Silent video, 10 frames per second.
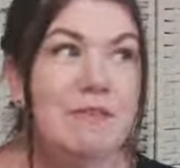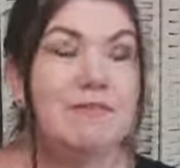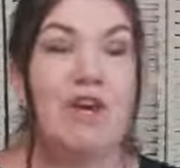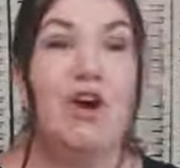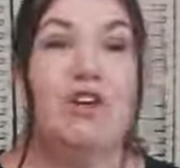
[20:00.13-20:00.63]

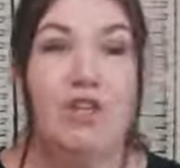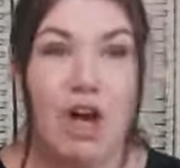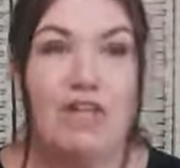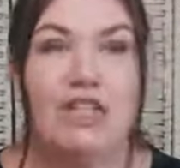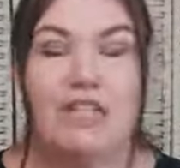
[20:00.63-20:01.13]
lived
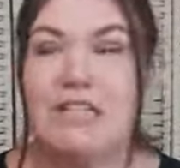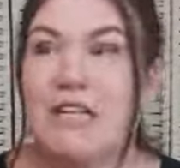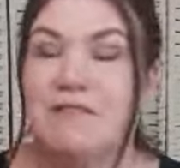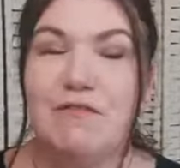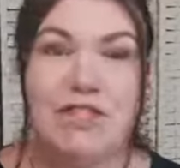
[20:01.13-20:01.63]

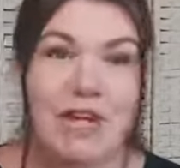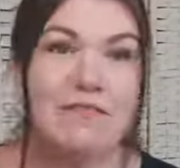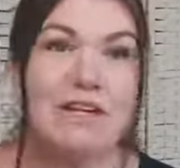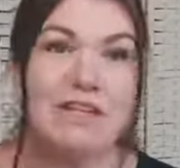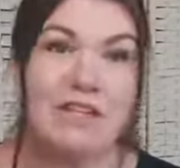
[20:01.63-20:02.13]
unconsciously for
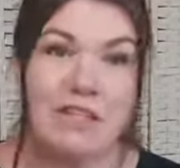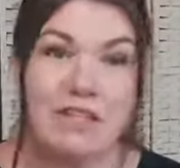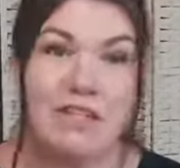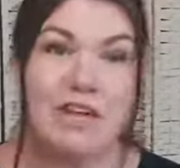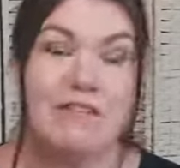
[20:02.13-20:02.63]
generations
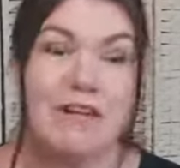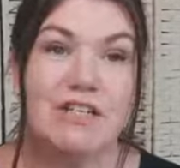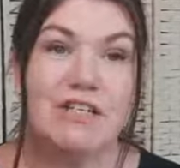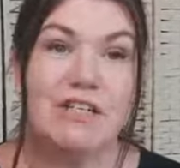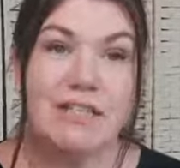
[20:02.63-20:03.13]
and
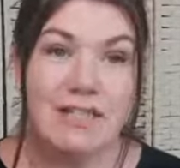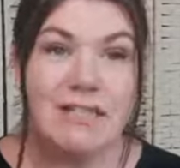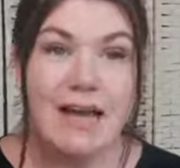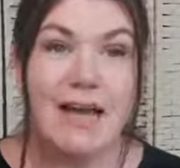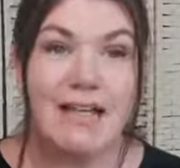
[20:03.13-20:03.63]
generations. This
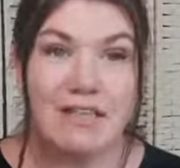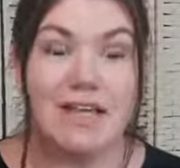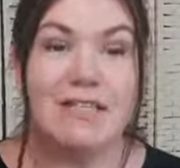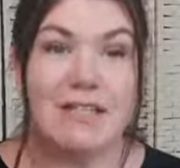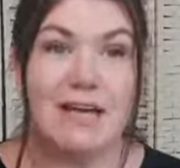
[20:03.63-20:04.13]
is our
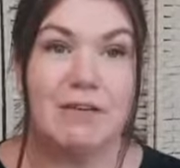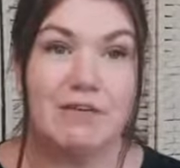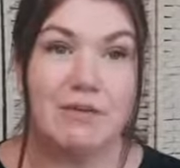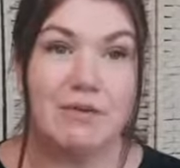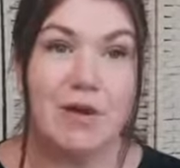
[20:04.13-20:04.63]
chance now
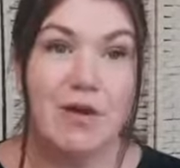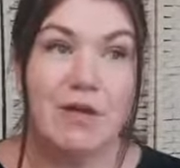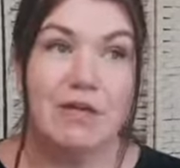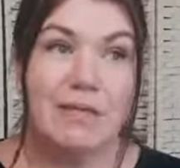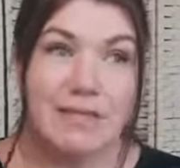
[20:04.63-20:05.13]
to
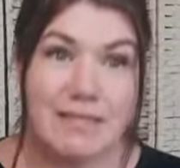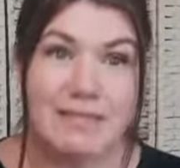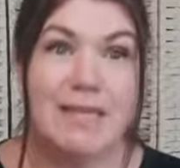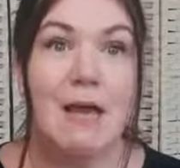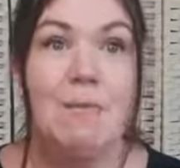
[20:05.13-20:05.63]

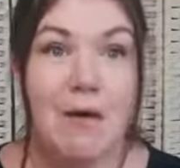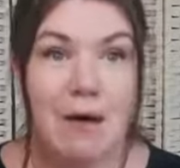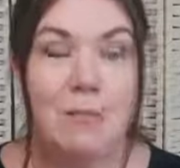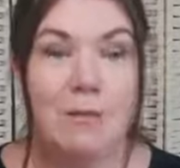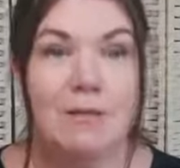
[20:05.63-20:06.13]
step
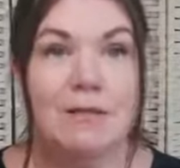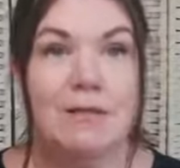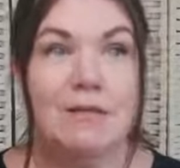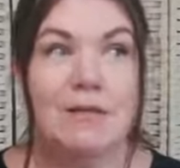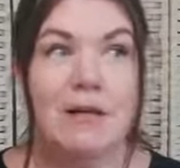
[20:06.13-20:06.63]
up
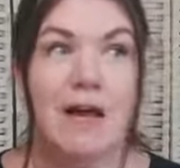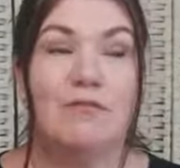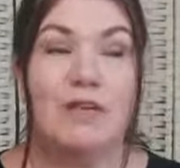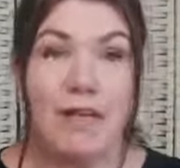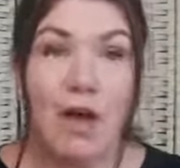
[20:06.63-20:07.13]
and
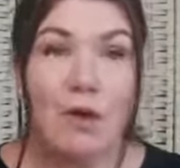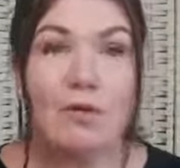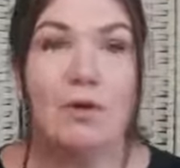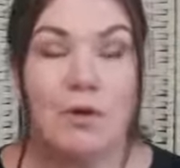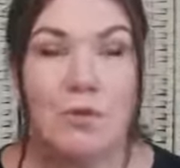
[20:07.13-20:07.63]
really
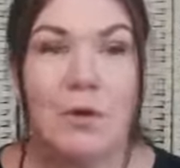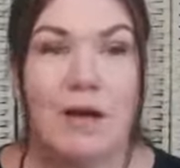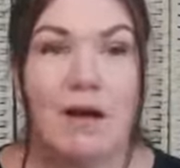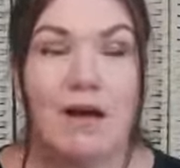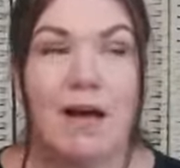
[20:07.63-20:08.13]
own who we
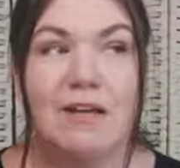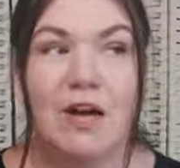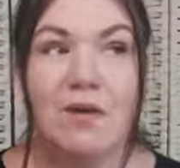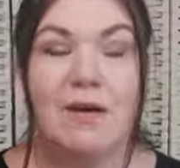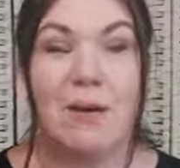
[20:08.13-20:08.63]
are and
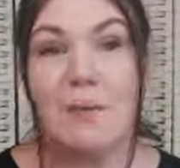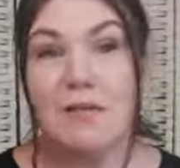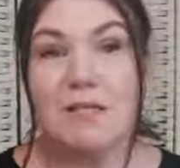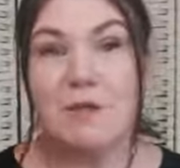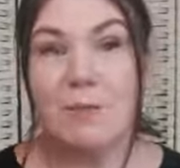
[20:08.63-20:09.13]
own our
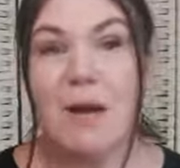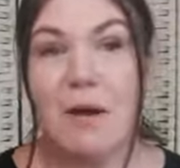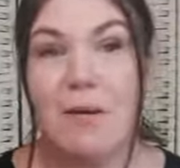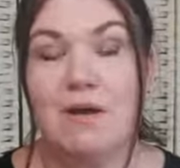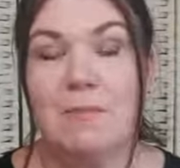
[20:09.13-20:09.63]
personal
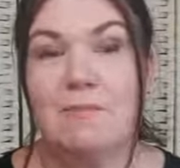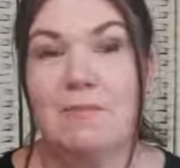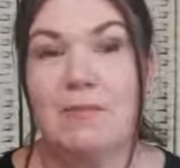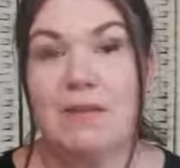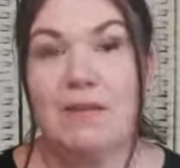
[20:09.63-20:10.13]
power
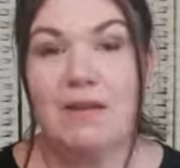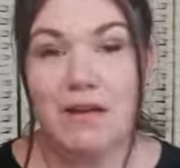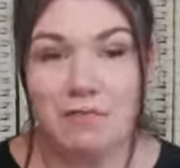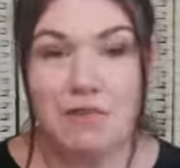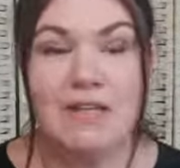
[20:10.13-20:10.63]

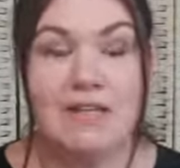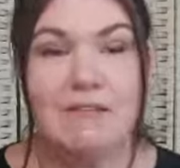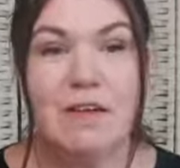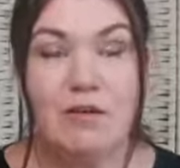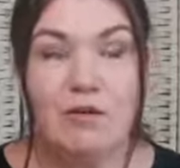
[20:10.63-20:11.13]
and really